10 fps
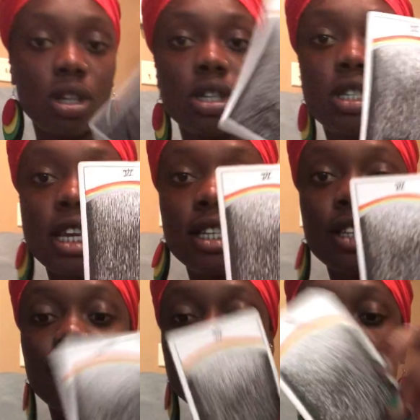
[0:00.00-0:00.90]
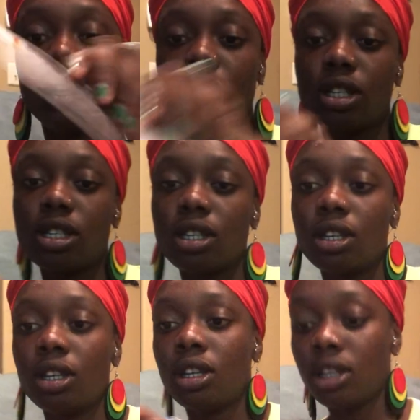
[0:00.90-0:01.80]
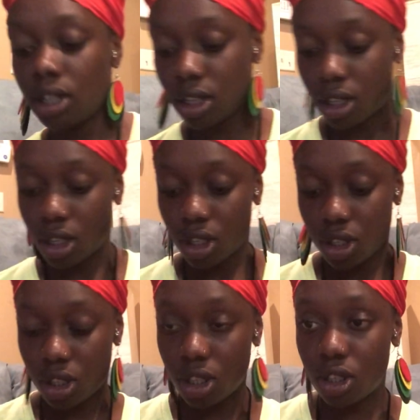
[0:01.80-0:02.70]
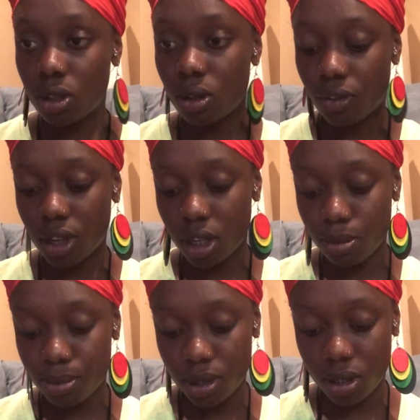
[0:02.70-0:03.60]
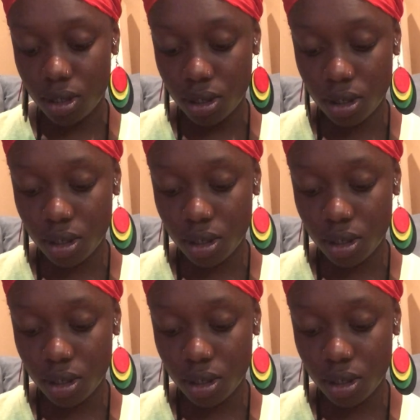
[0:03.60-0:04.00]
Six of Swords. The Two of Cups.